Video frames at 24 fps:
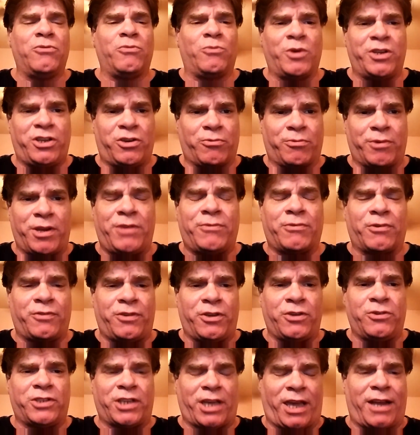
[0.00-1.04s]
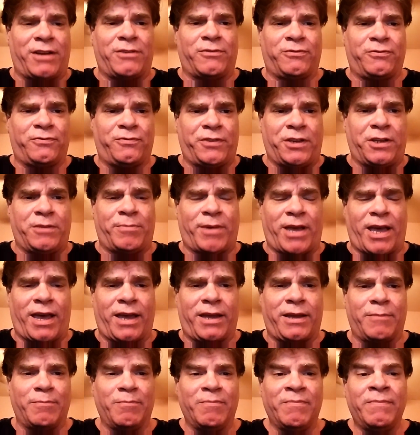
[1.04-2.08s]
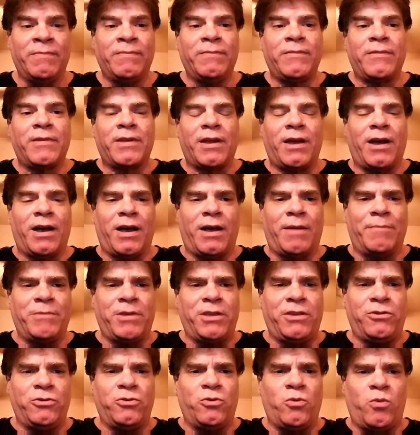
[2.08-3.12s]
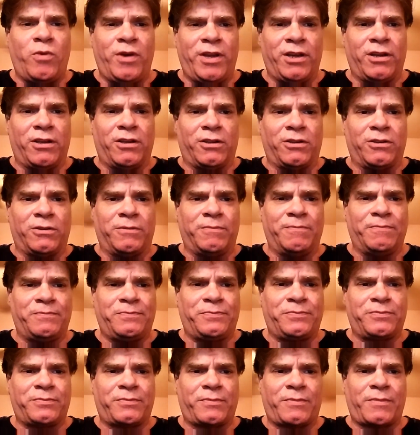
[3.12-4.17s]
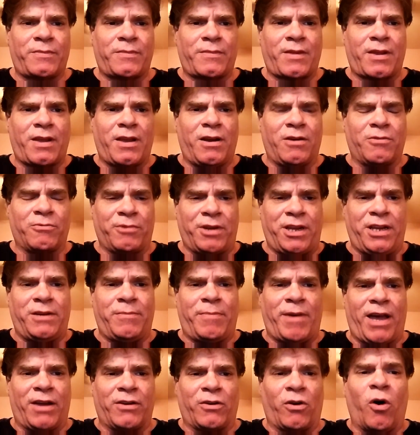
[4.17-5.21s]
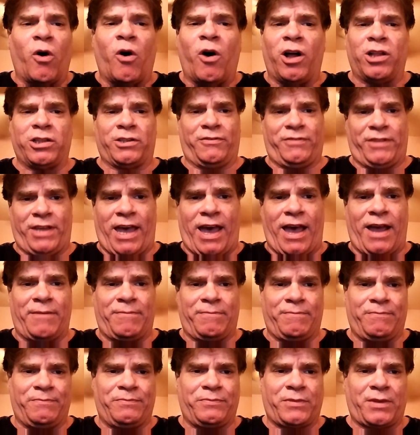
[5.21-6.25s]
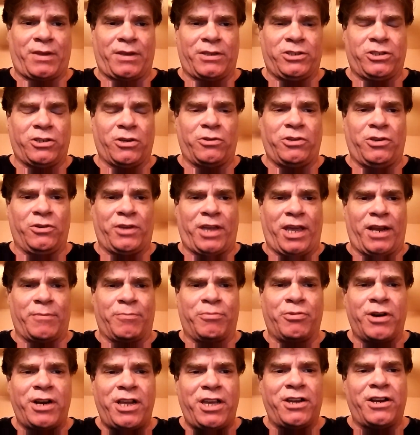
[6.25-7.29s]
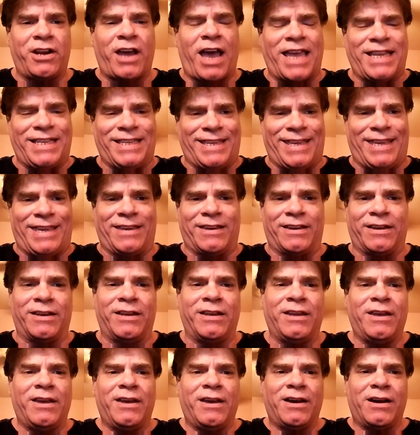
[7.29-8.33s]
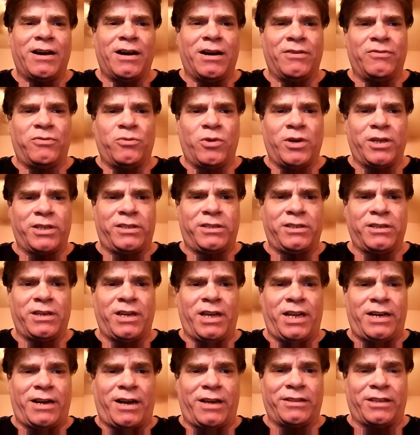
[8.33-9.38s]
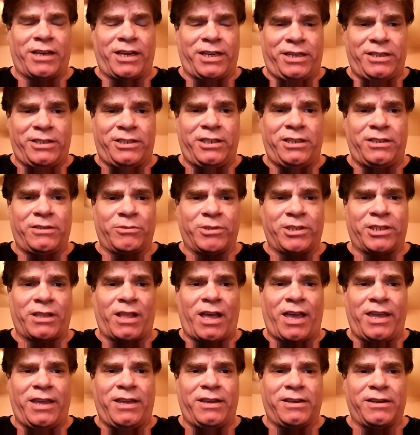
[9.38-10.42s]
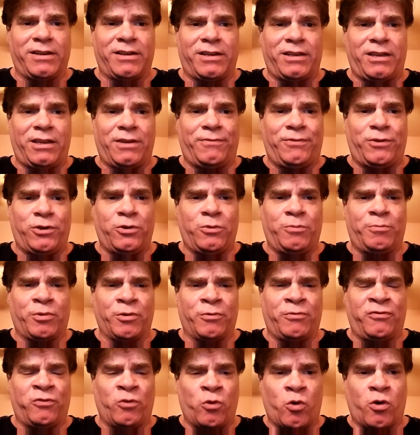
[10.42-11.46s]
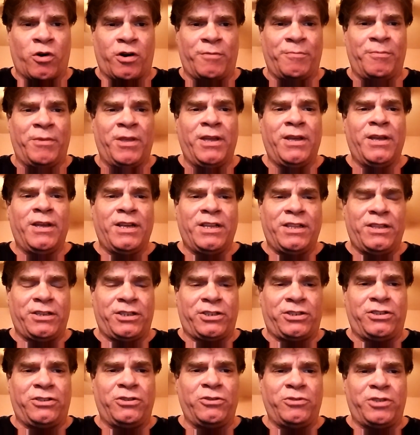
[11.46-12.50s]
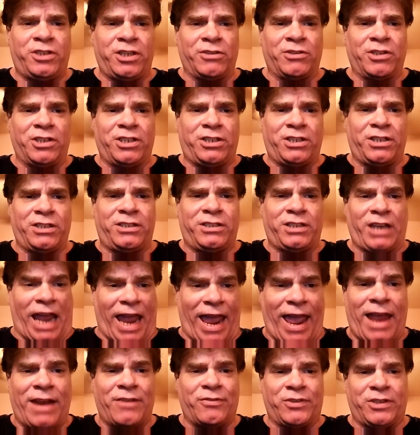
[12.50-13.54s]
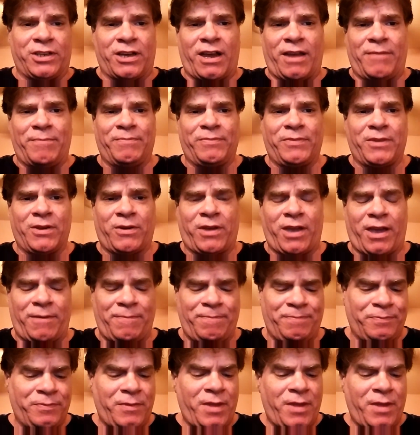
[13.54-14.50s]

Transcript: when you read reviews and feedback, you will read about all of that. So you'll get a pretty good idea of what an online casino is like if you perform this due diligence ahead of time. Okay.